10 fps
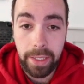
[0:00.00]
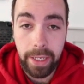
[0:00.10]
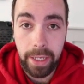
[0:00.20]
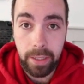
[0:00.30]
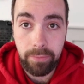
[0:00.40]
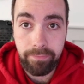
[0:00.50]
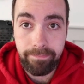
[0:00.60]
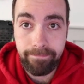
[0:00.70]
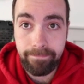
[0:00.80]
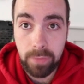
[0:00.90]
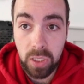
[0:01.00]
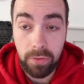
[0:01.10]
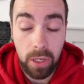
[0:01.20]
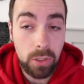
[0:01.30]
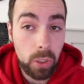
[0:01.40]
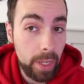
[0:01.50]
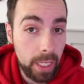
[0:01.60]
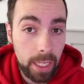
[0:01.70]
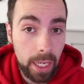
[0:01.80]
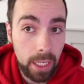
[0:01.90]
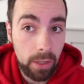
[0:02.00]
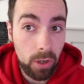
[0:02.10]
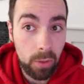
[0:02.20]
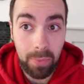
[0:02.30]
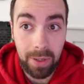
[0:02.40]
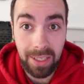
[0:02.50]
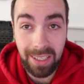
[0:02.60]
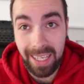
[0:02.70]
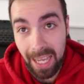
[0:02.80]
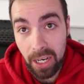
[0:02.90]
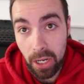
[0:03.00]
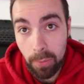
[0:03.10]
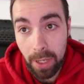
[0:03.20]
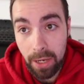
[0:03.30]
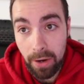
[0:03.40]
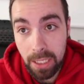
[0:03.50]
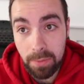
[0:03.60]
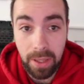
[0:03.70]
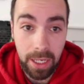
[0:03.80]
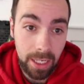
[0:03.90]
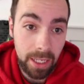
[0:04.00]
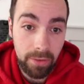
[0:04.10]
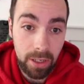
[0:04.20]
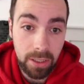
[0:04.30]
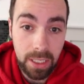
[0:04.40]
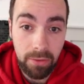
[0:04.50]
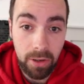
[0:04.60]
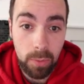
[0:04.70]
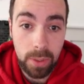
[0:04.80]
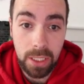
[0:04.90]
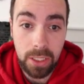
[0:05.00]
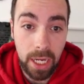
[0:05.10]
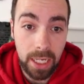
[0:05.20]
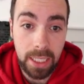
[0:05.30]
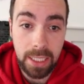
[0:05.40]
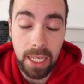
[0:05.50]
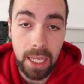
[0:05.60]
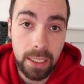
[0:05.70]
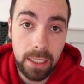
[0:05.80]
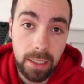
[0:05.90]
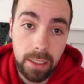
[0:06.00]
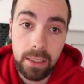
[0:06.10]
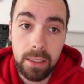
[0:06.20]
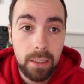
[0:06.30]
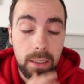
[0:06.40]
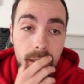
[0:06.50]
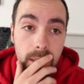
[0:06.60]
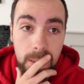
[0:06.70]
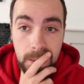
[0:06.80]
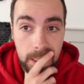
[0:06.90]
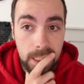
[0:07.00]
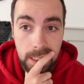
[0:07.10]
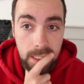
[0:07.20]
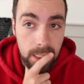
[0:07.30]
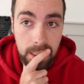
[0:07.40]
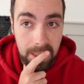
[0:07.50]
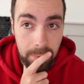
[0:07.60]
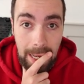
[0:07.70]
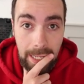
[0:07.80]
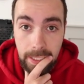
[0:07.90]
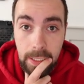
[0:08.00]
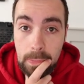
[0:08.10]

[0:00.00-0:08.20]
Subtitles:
Because if it goes Queen King, you kind of got to play your ace, but then you're leaving yourself open to the Jack and the 10. So this is bad,